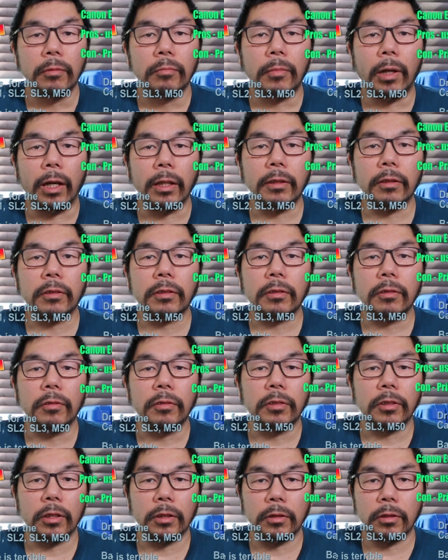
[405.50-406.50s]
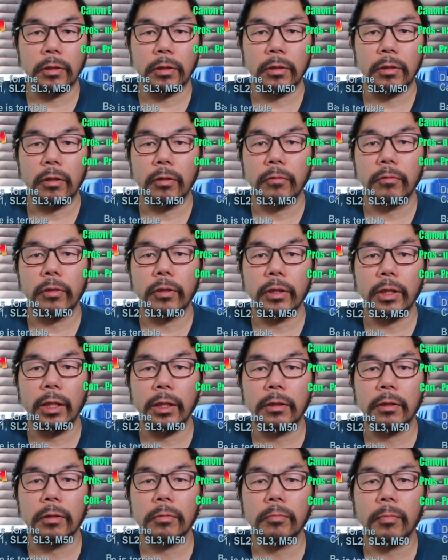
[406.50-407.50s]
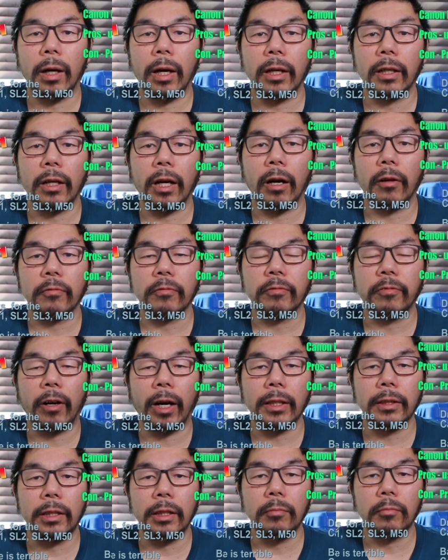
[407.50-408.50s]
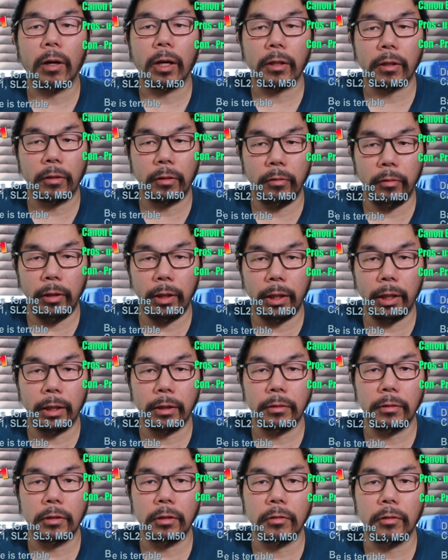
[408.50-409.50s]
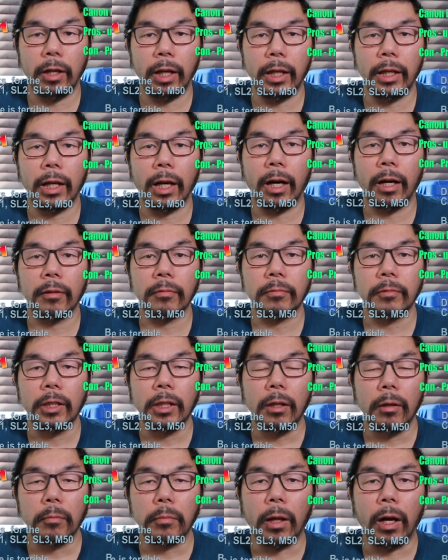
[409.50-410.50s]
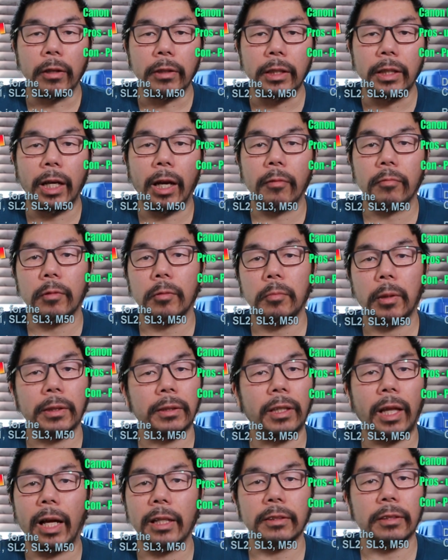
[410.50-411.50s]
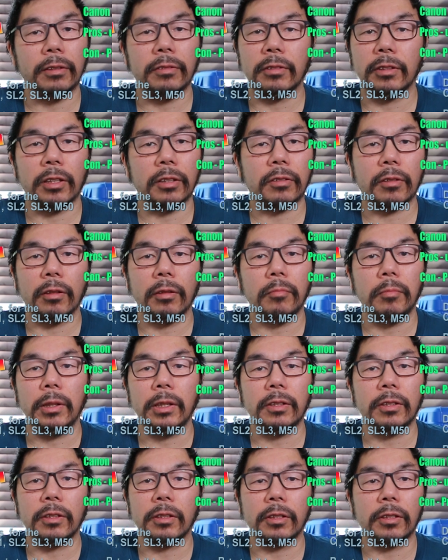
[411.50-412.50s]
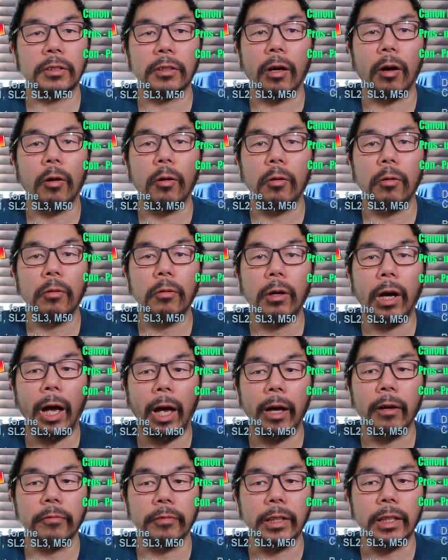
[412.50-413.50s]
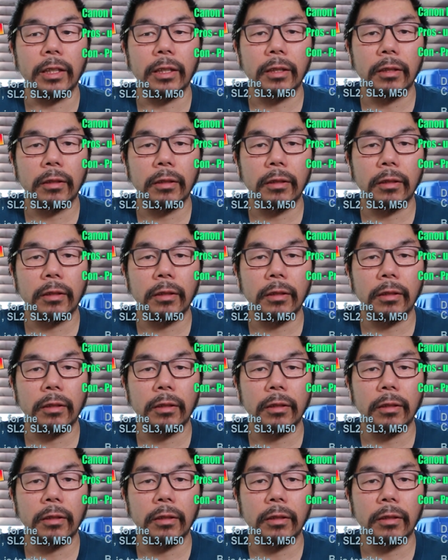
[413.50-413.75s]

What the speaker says: My other solution is converting to my 5D Mark III into a vlogging camera, but that is just going to be so heavy.